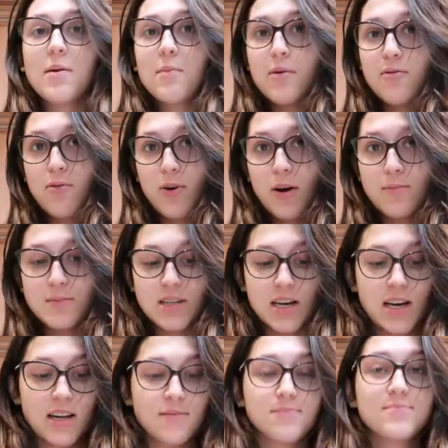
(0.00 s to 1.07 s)
before I'm
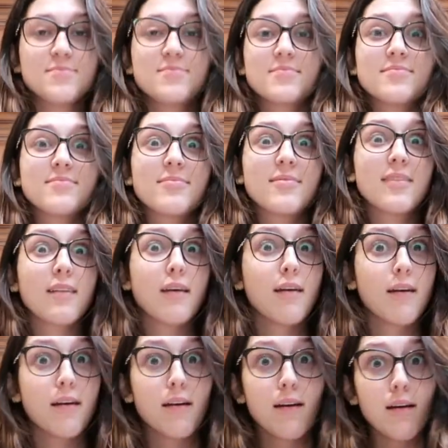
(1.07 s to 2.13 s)
done.
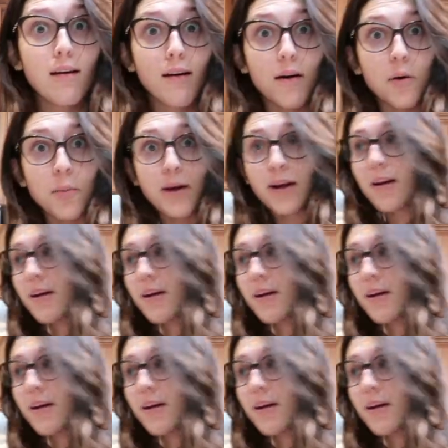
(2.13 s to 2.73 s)
Oh my